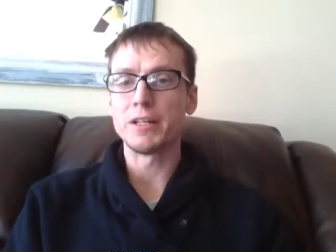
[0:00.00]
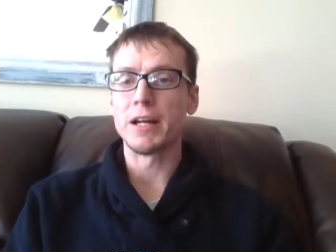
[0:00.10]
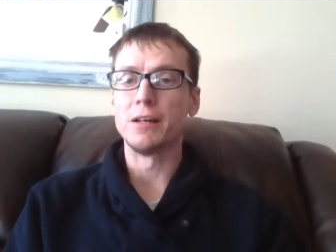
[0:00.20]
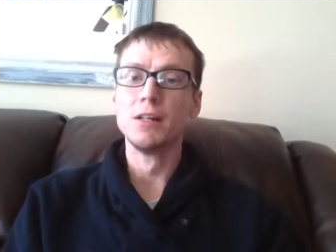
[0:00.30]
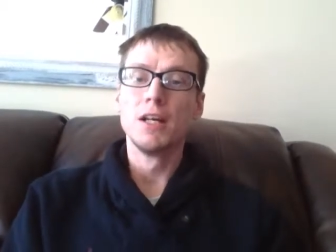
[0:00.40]

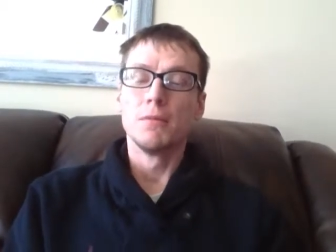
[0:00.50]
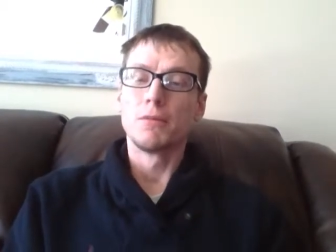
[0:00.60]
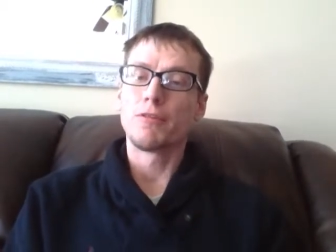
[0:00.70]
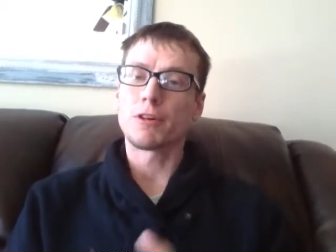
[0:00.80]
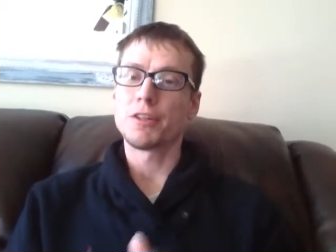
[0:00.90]
Now,
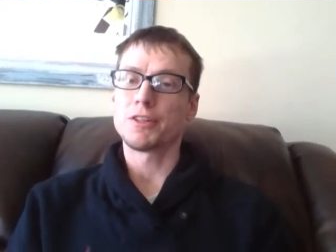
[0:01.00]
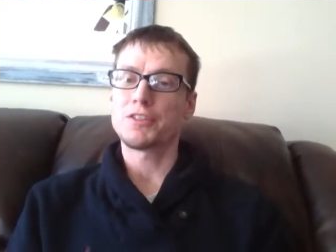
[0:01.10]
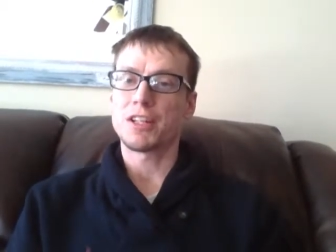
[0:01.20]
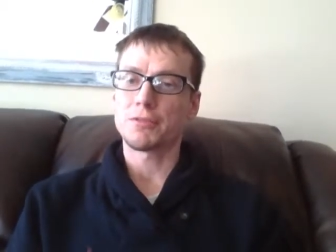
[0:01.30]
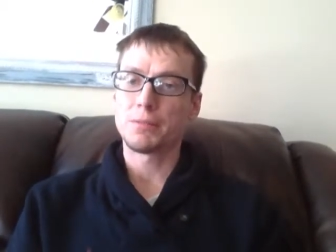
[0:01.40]
before all this
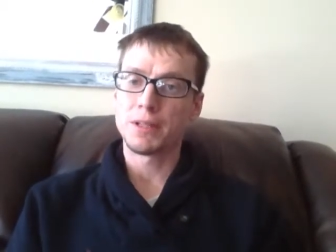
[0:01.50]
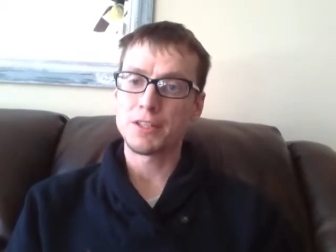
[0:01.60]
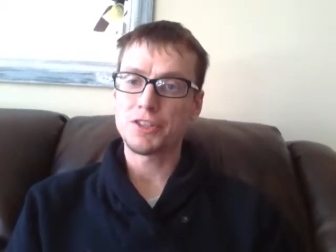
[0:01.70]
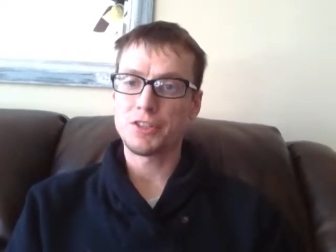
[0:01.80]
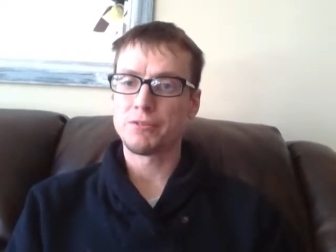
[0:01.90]
takes
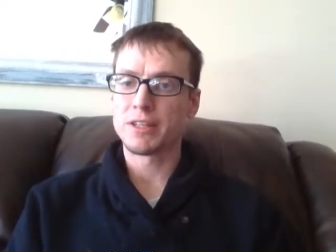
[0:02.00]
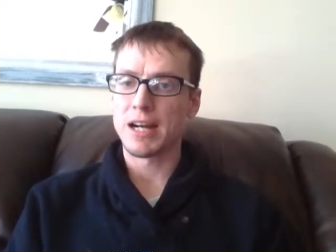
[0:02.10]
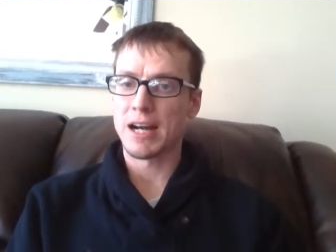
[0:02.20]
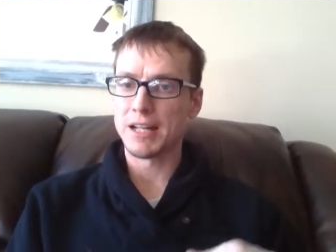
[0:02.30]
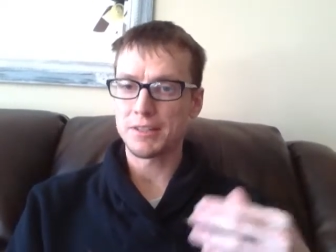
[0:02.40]
place, you've
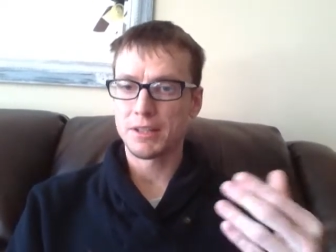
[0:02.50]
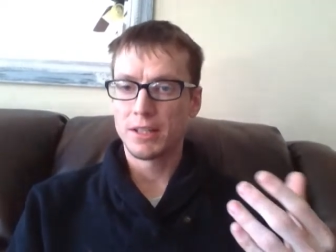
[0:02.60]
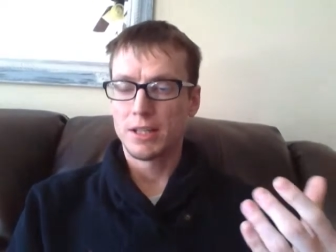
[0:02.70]
got,